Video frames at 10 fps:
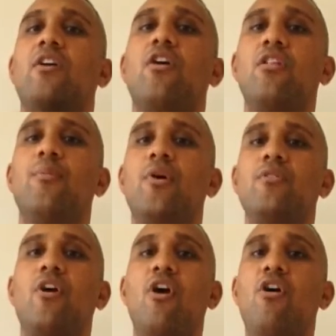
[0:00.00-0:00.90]
Collarbone,
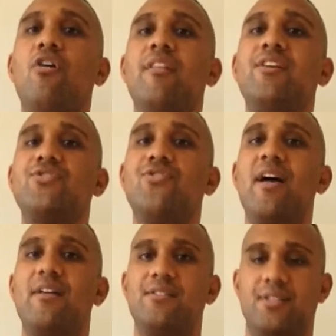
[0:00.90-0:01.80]
all this
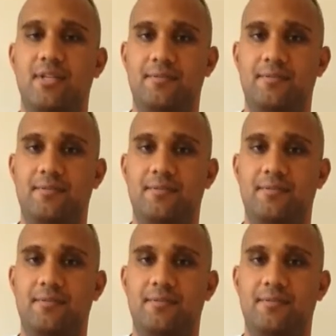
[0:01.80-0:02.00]
stress.